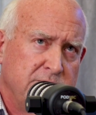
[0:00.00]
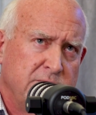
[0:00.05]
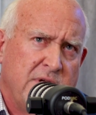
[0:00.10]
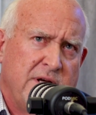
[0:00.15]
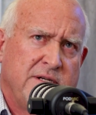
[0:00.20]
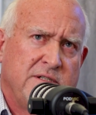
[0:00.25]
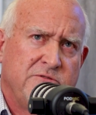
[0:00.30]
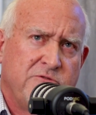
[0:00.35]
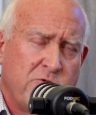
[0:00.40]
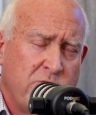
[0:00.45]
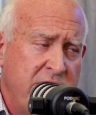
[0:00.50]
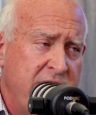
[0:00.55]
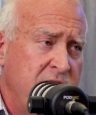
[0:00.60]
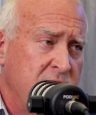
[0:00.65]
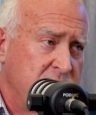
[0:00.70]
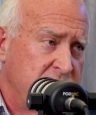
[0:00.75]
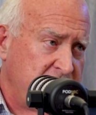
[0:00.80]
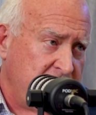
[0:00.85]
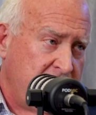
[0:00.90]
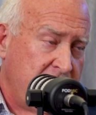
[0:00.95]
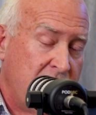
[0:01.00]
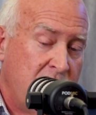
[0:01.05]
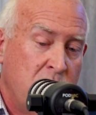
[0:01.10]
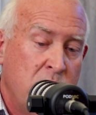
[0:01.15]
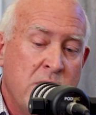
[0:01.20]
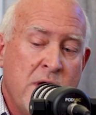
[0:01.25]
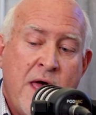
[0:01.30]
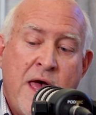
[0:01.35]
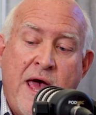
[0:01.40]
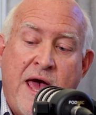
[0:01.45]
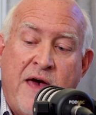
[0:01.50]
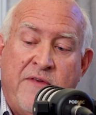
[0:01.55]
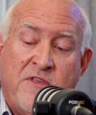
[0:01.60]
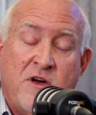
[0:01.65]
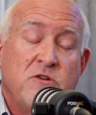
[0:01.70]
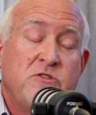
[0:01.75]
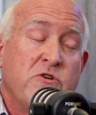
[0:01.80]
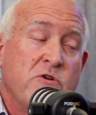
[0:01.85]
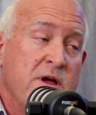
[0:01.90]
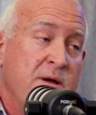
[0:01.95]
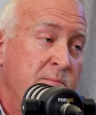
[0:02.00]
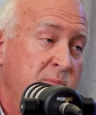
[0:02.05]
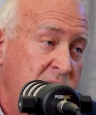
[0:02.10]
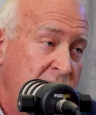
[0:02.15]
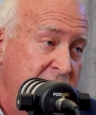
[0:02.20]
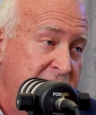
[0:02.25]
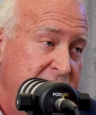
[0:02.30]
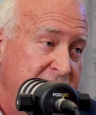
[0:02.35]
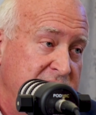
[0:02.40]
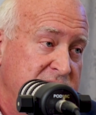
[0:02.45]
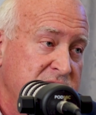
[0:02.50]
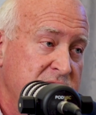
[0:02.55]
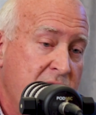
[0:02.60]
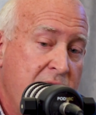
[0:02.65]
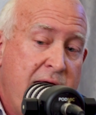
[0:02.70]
like 3 years ago, and those are in place.